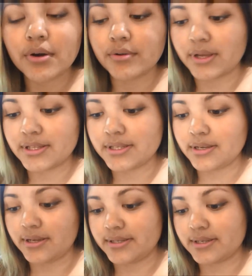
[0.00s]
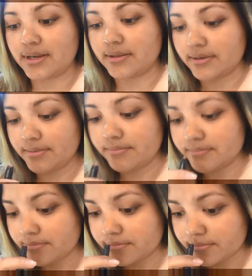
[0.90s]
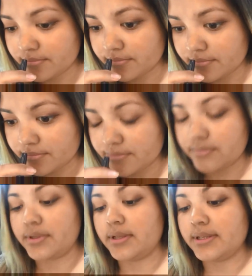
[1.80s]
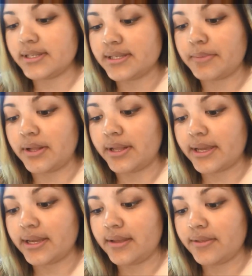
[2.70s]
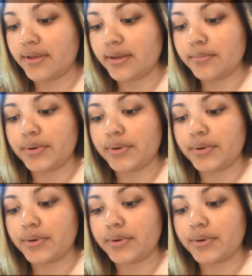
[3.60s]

Oh, that's a nice color. Doesn't smell like anything,